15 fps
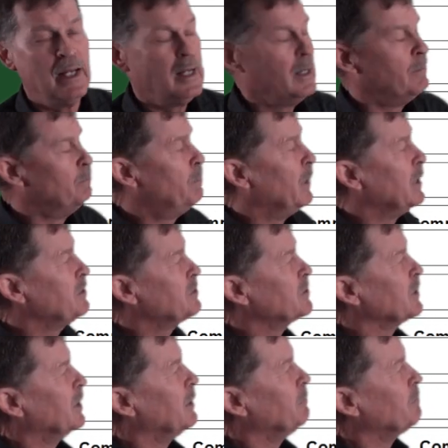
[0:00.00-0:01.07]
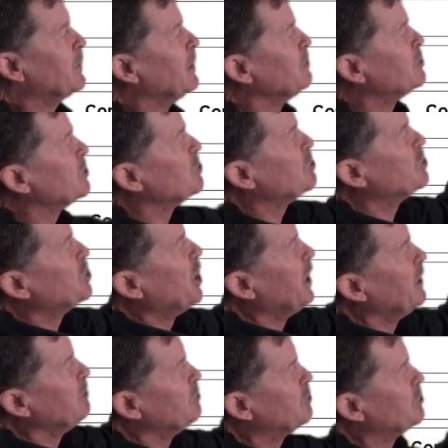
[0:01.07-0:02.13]
but they just
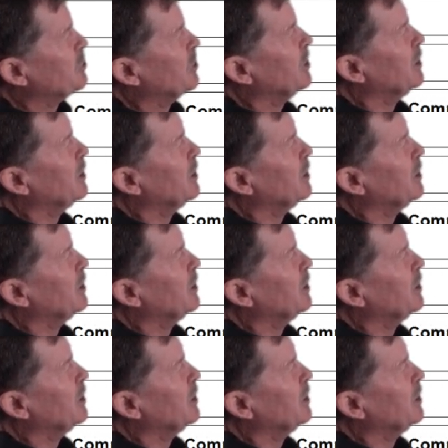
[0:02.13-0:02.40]
changed,